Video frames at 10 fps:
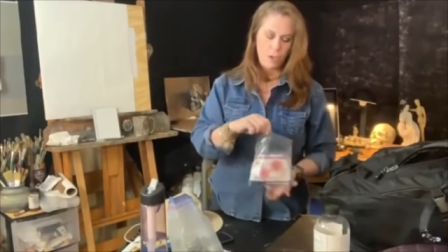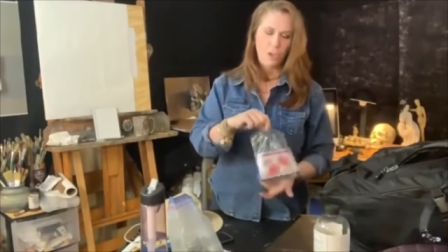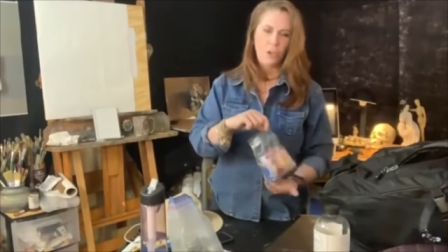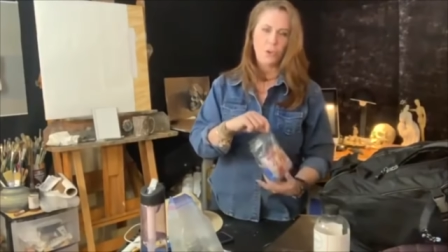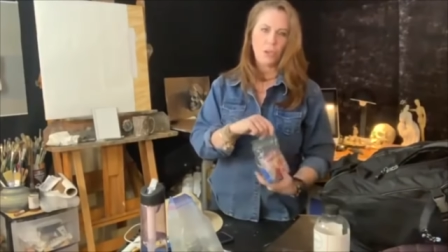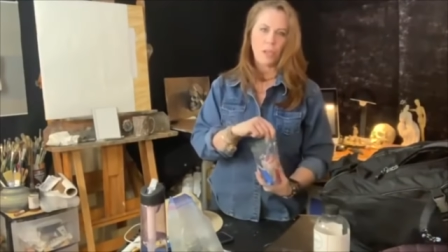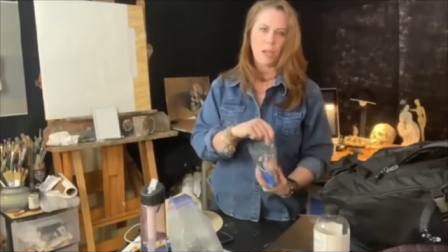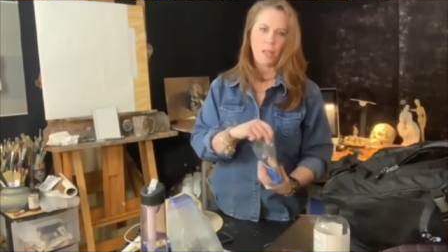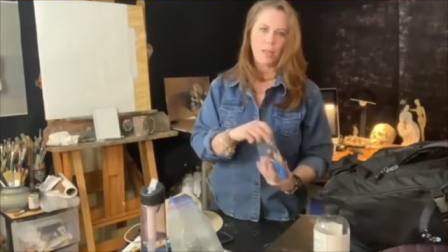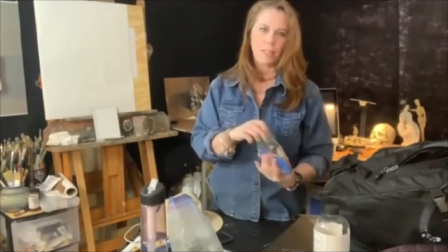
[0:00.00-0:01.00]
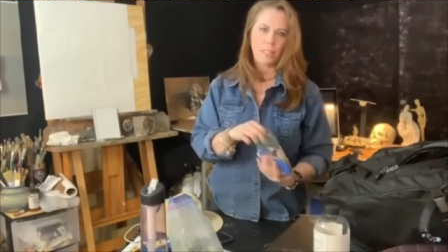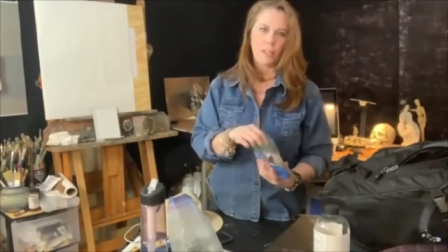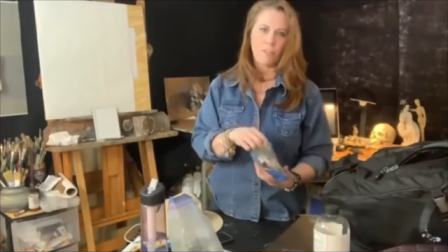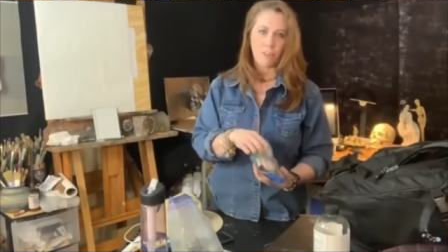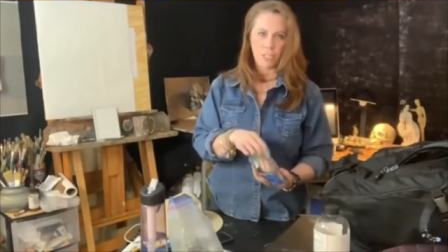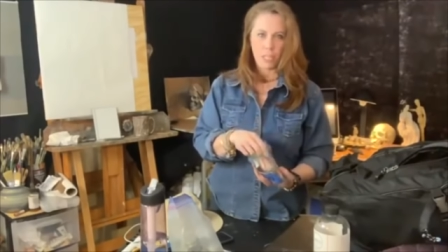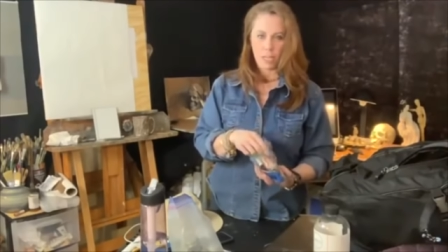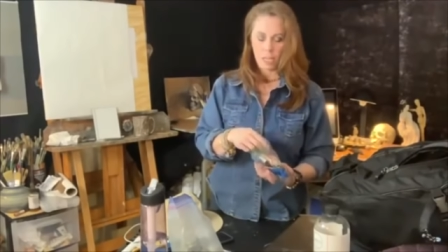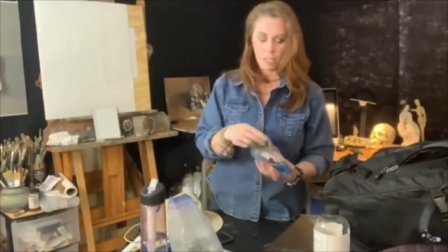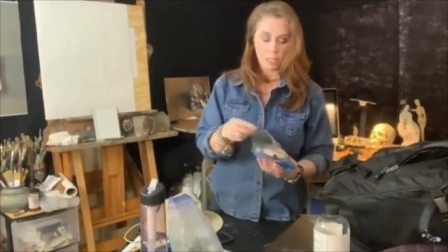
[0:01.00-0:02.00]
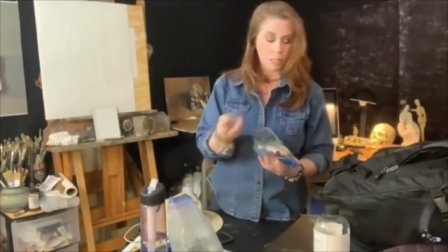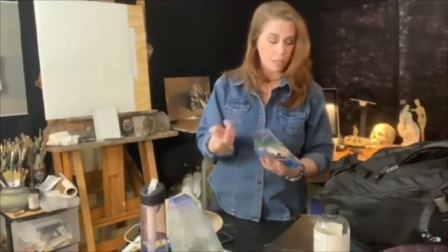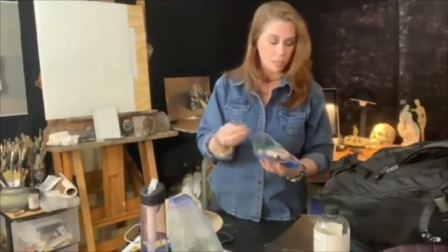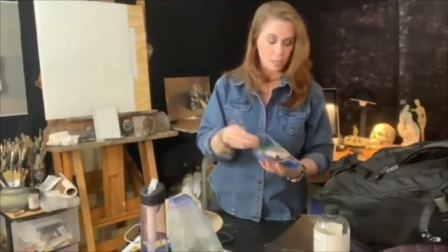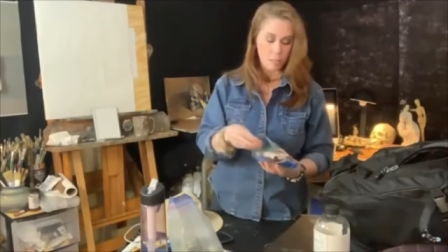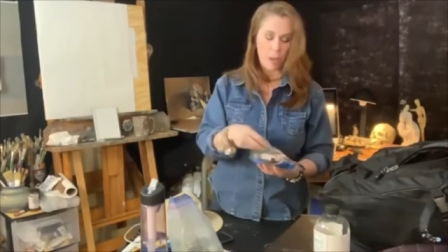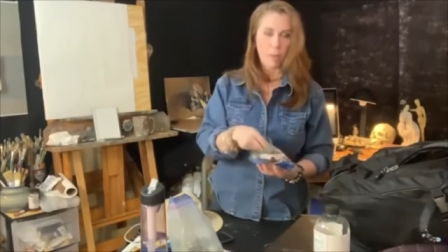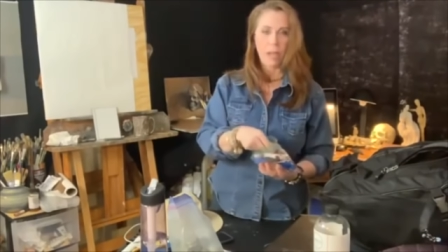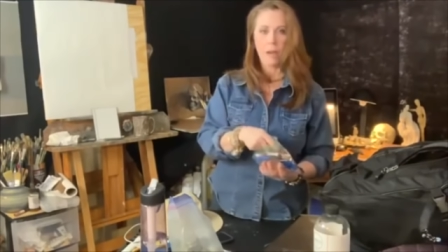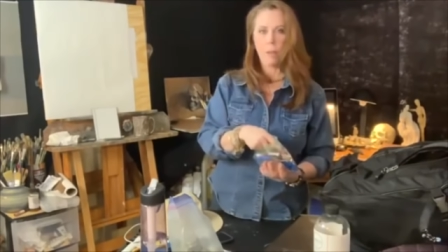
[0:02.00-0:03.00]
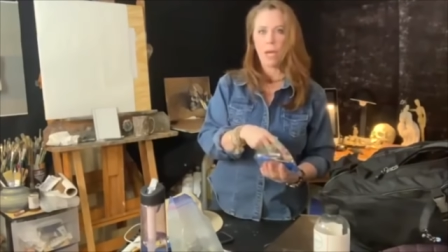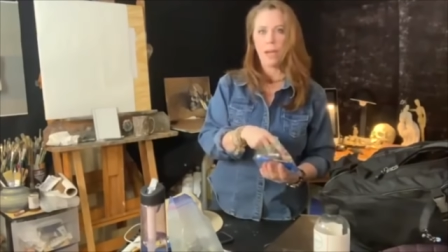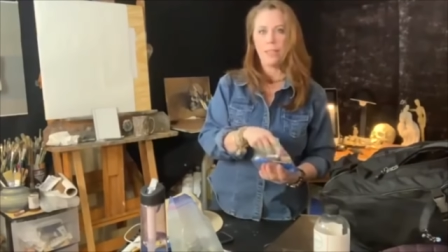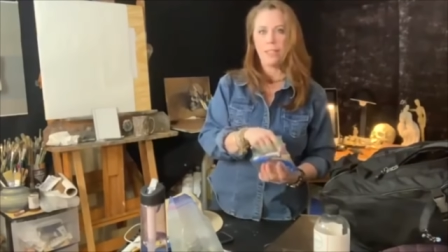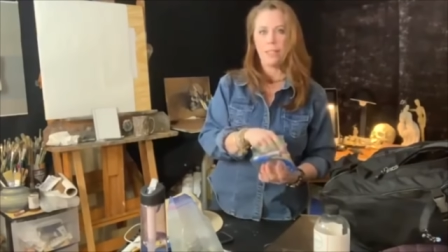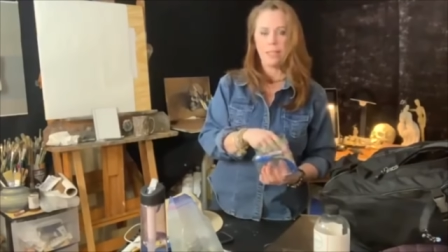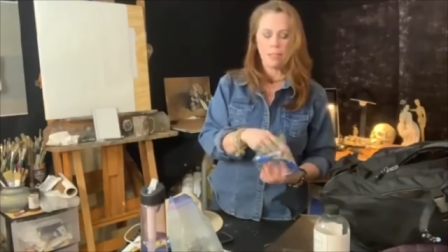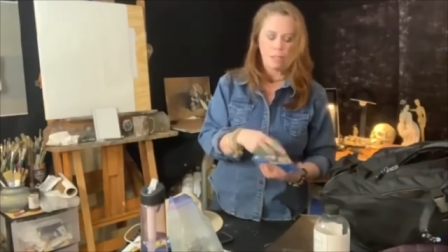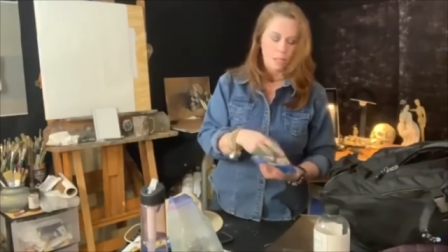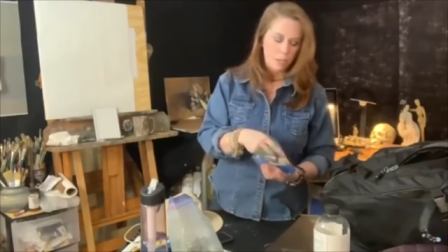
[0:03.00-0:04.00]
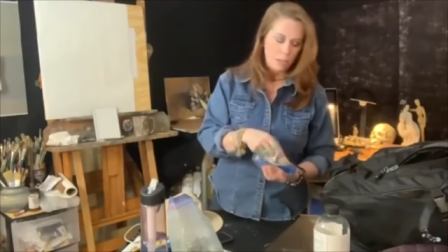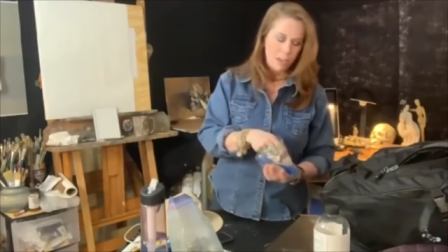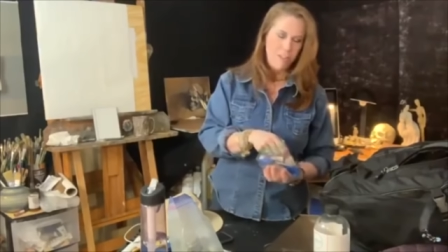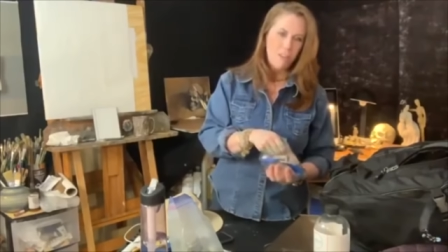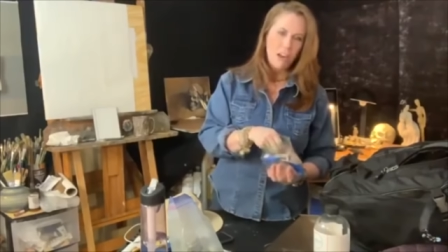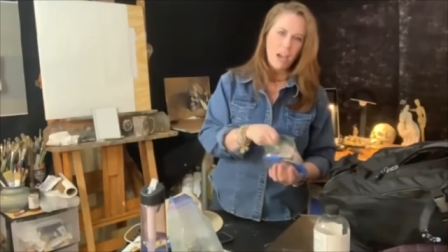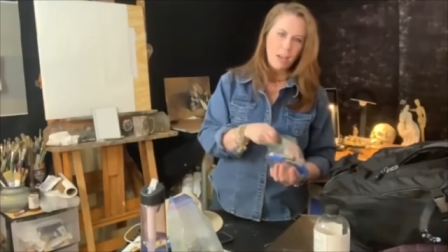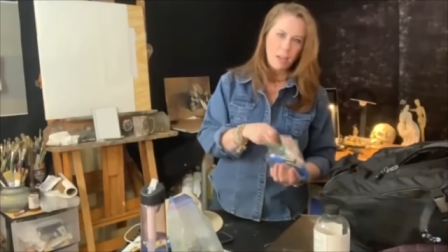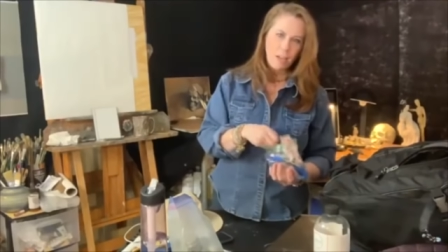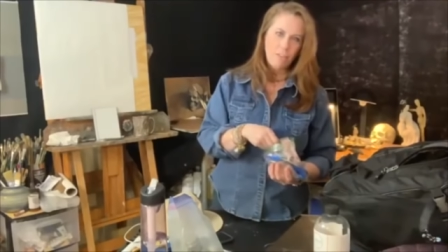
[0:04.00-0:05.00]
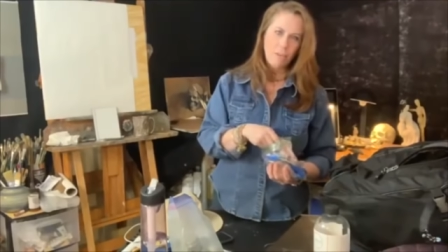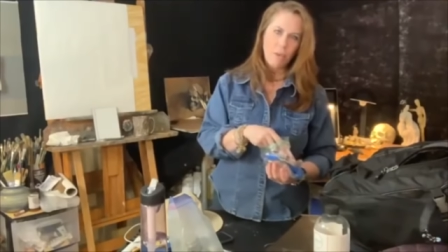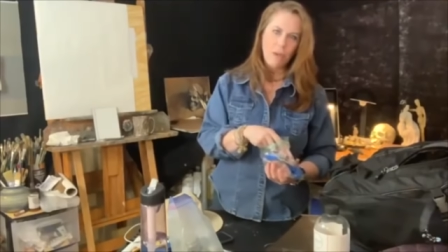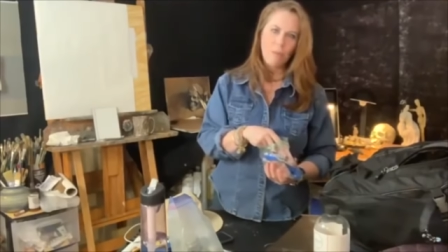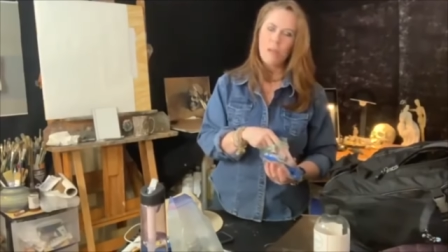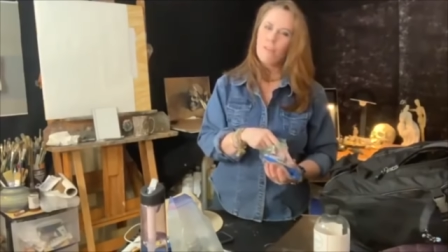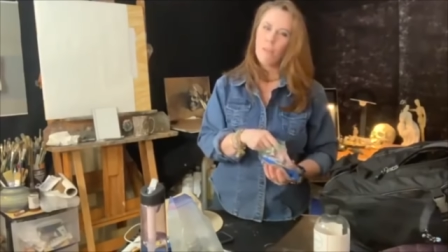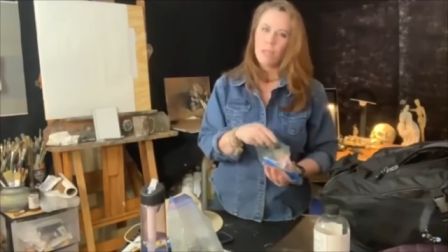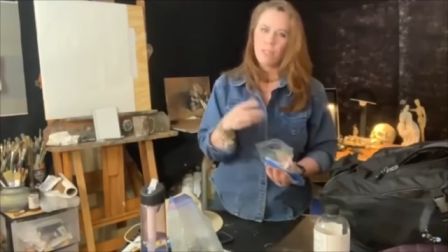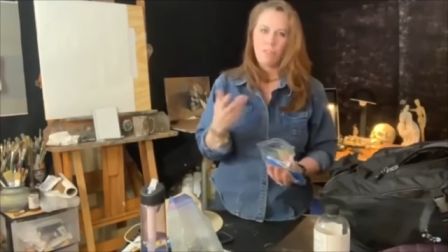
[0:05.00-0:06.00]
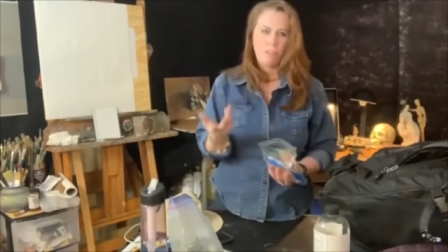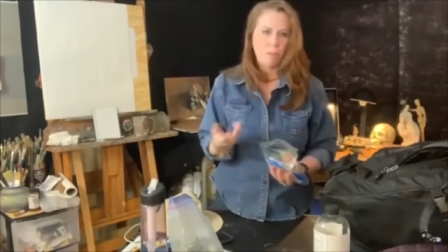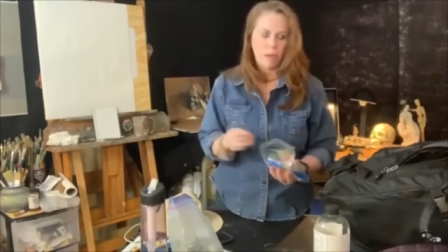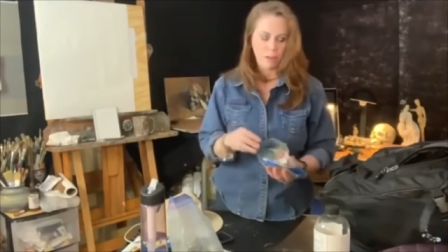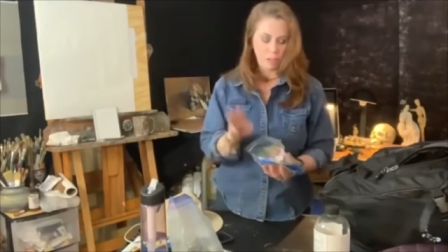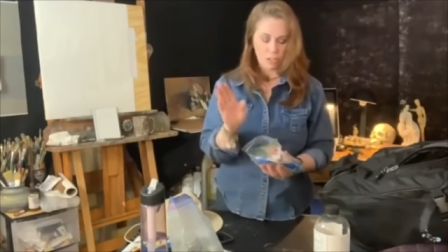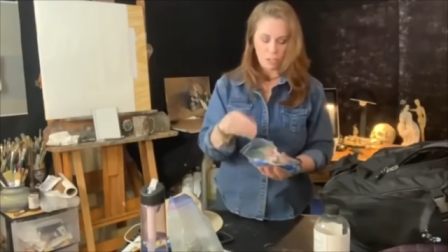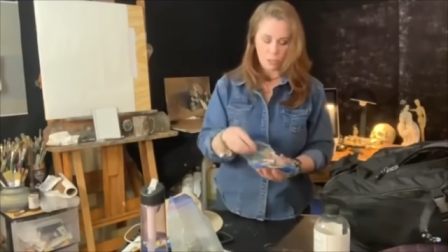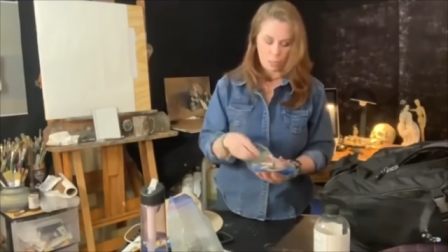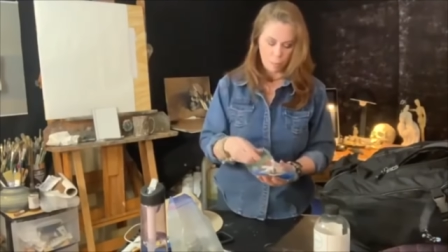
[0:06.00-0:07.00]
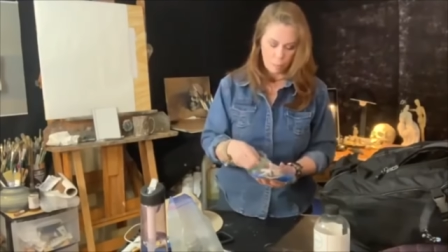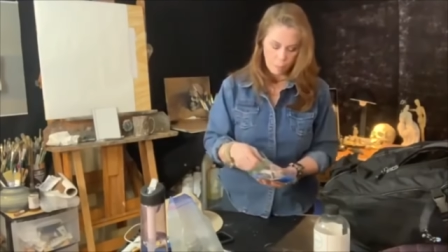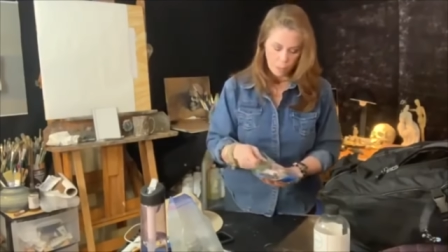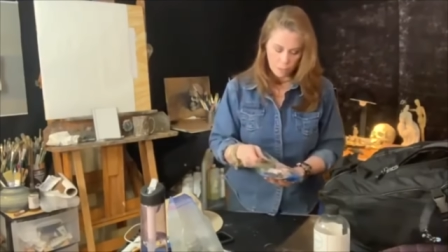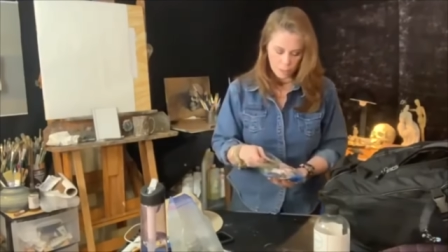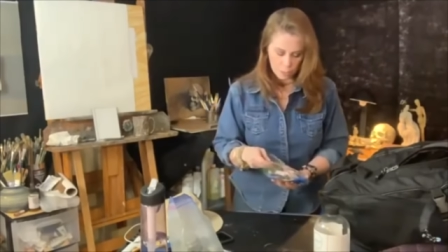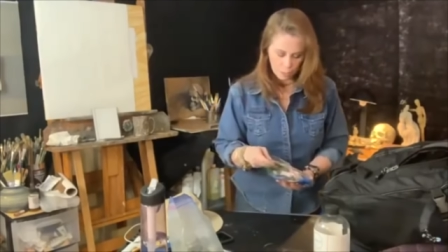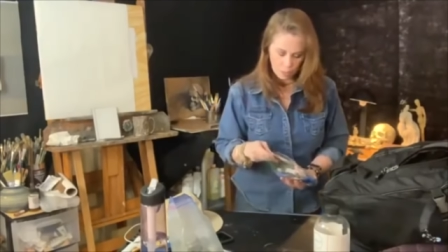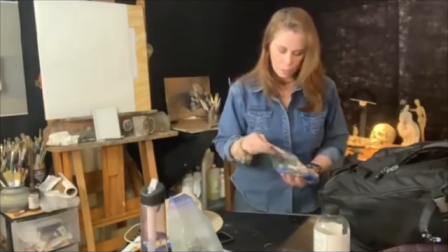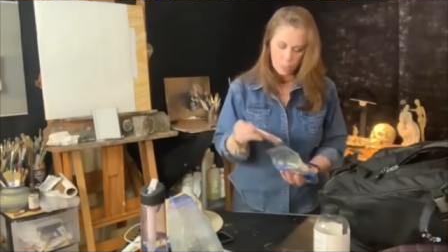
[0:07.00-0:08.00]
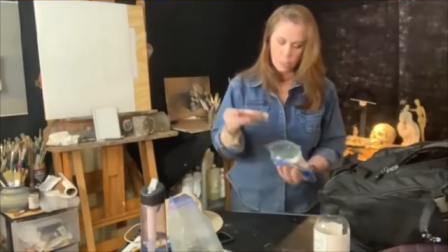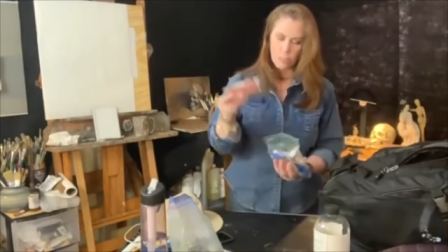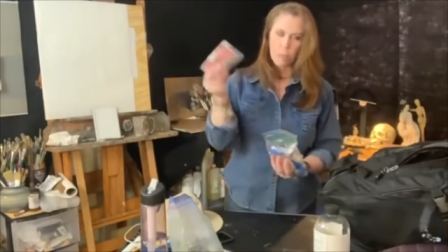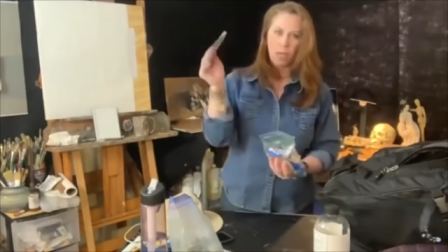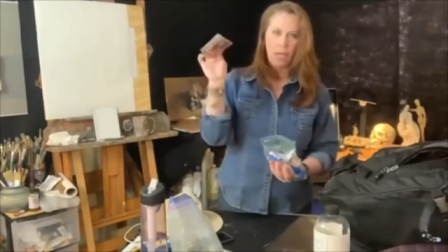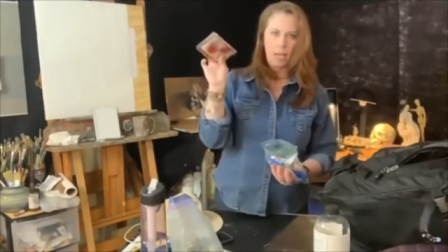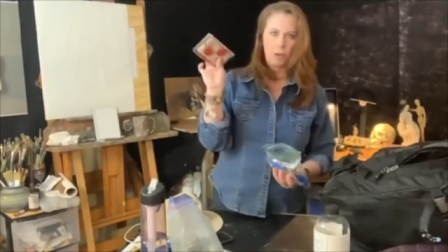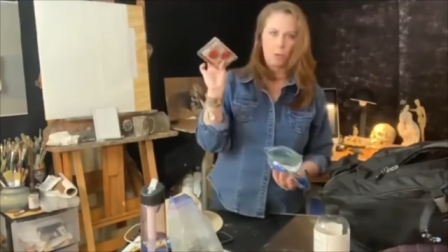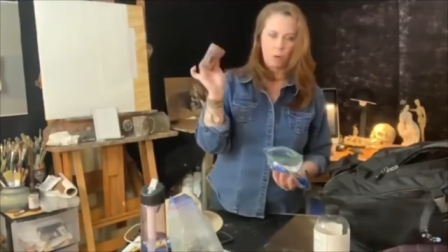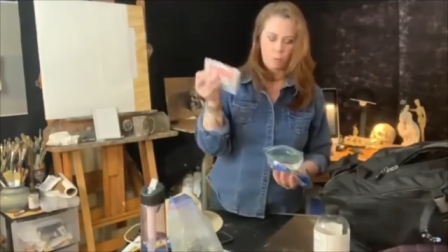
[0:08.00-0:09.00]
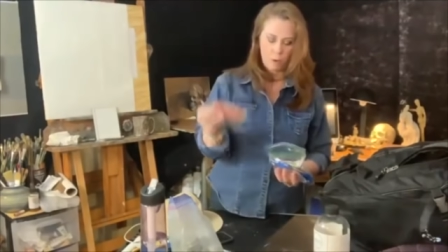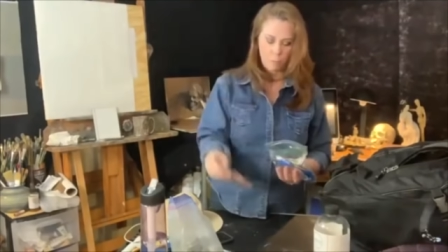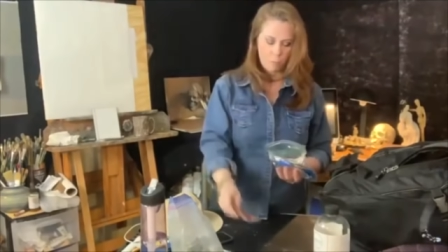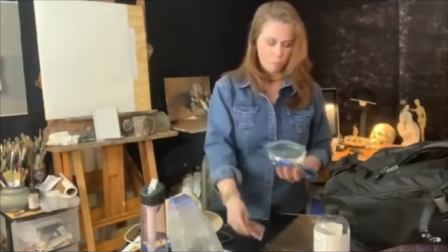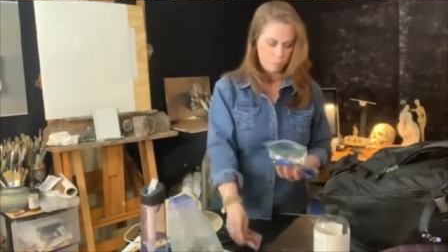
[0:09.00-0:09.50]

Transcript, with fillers: And you can get little teeny first aid kits, and that's probably not a bad idea. I've never had a need for one, but if it makes you feel better, then just do it. So this is my hand warmer.